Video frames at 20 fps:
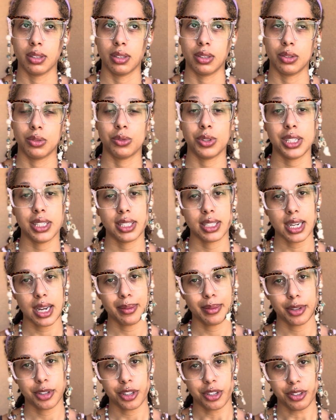
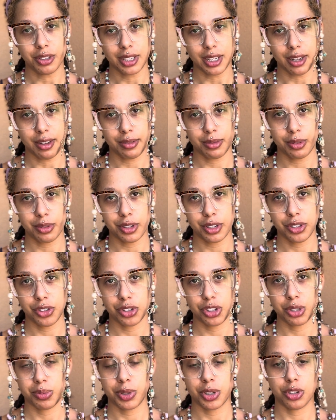reestablish yourself within your
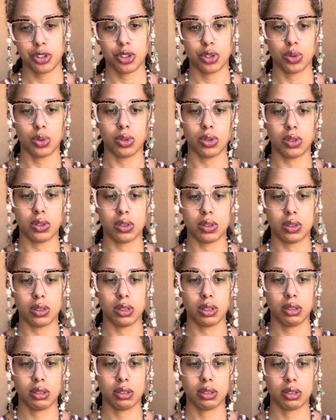
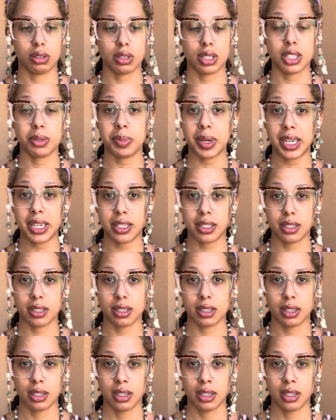spiritual space.